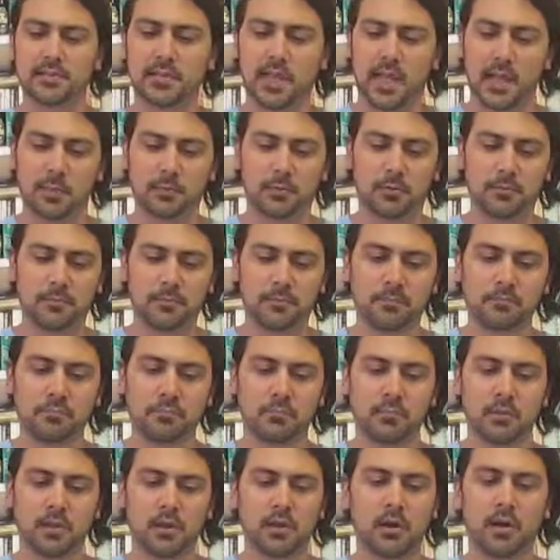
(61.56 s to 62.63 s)
table.
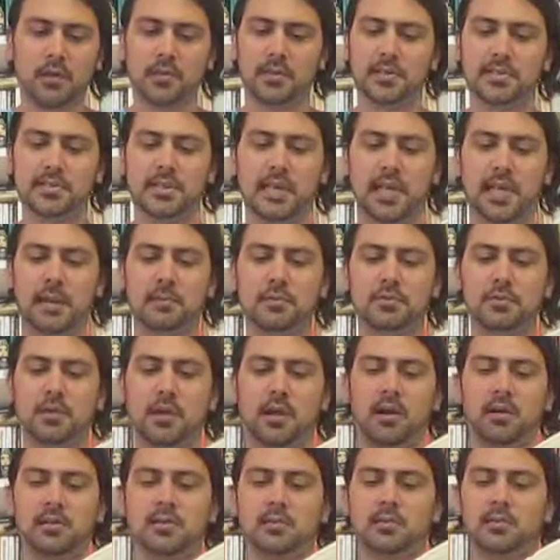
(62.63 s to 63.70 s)
On the same
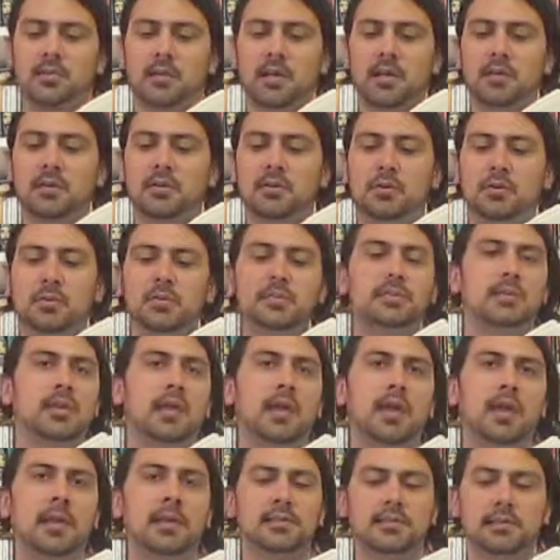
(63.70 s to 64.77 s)
chairs which get new
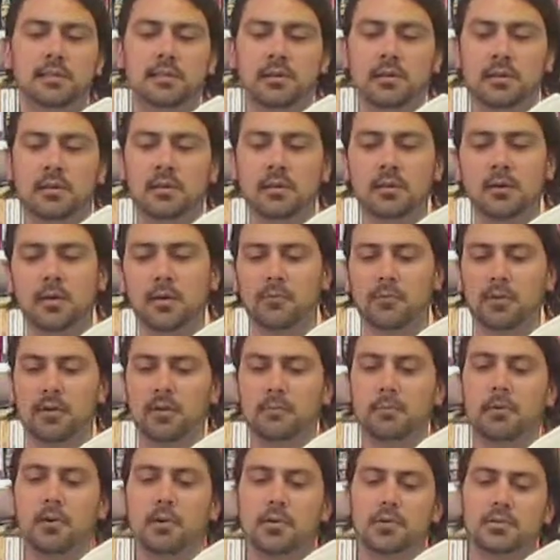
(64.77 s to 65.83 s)
stains and then
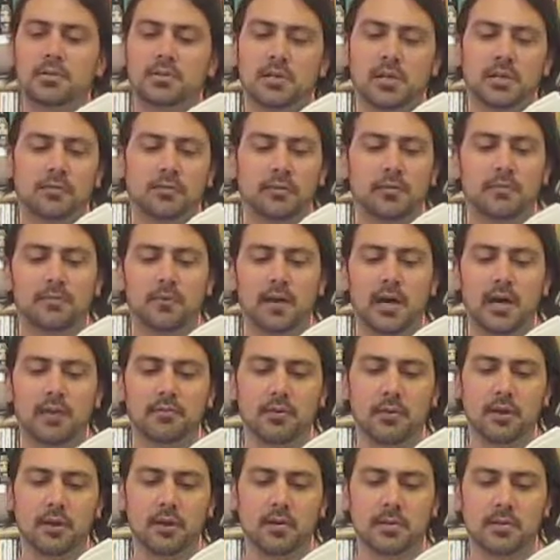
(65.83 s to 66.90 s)
reupholstered every 5
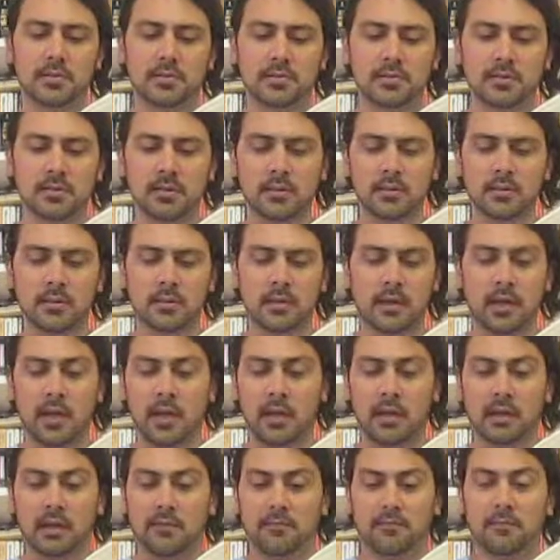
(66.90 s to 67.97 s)
years.
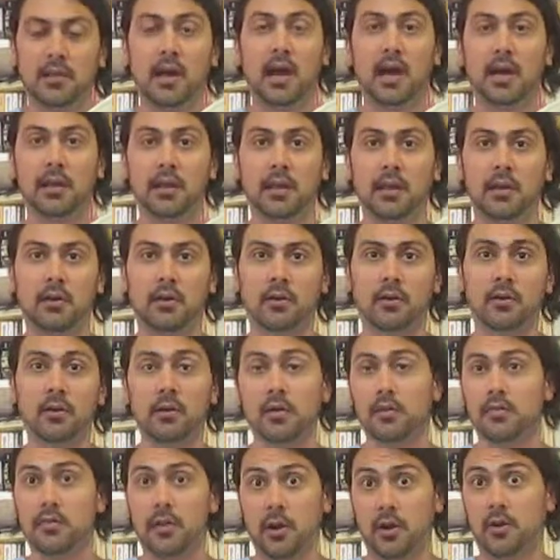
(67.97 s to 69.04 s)
And if not here,
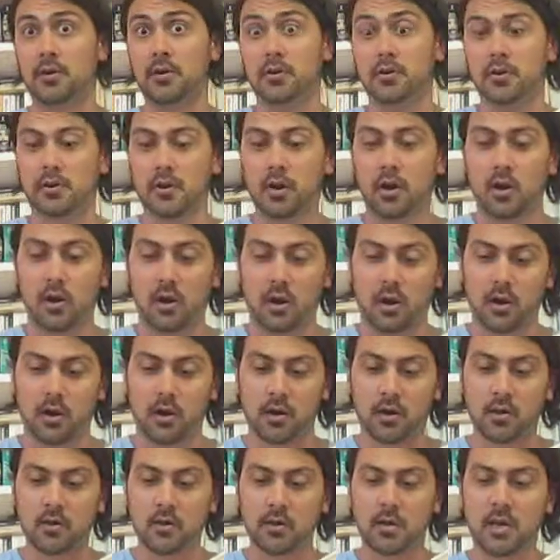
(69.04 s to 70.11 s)
they're in her
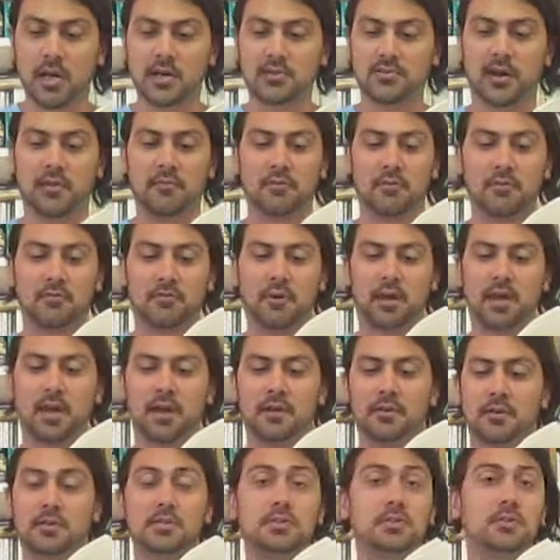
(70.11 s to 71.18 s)
car, driving
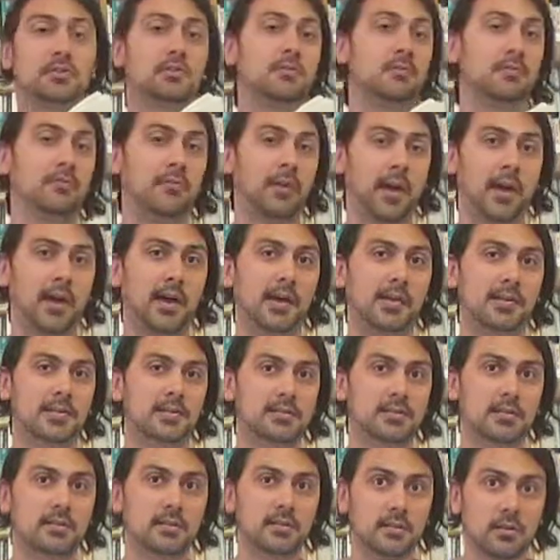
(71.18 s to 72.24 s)
around too
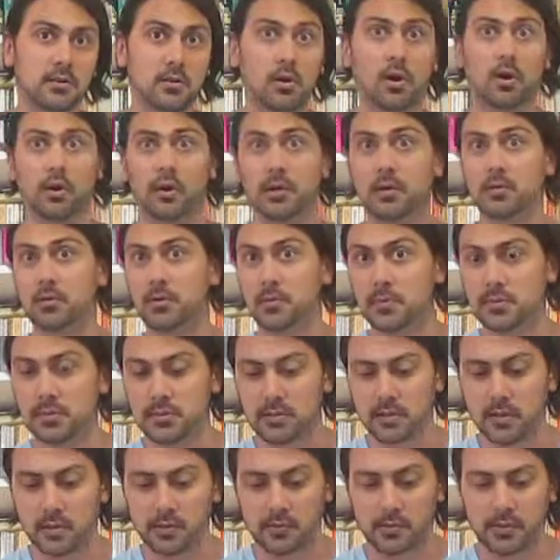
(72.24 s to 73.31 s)
fast, talking too
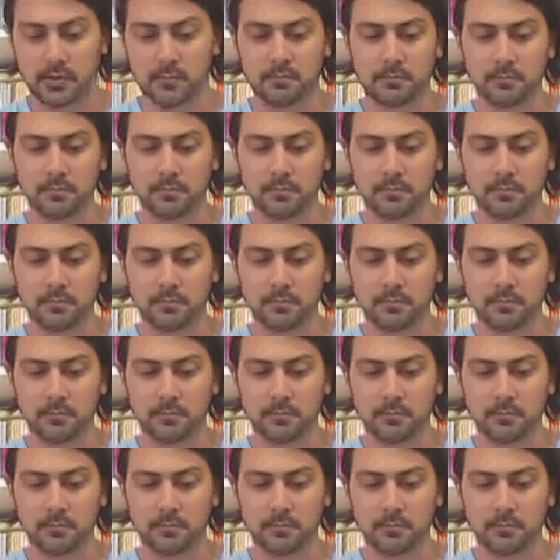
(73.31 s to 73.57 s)
slowly.